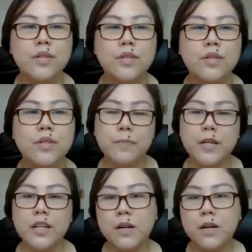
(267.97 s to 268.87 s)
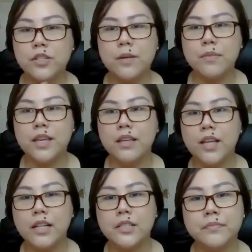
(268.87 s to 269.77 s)
So it's pretty much something
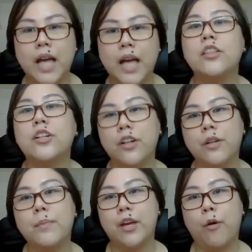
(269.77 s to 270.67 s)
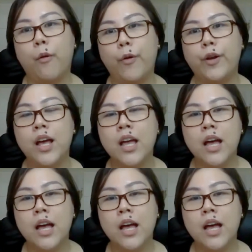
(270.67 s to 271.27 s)
that I learned on my own.